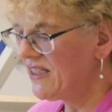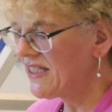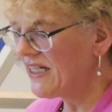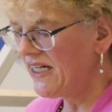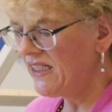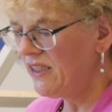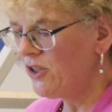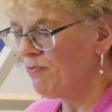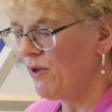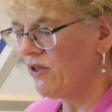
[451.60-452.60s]
inside
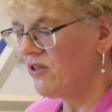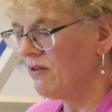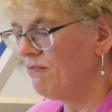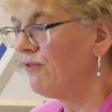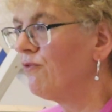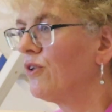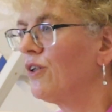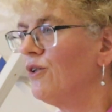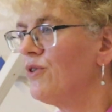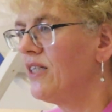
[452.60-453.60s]
each box before
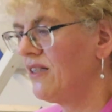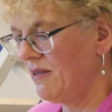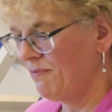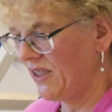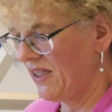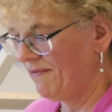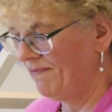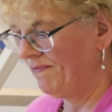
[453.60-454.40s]
closing it up again.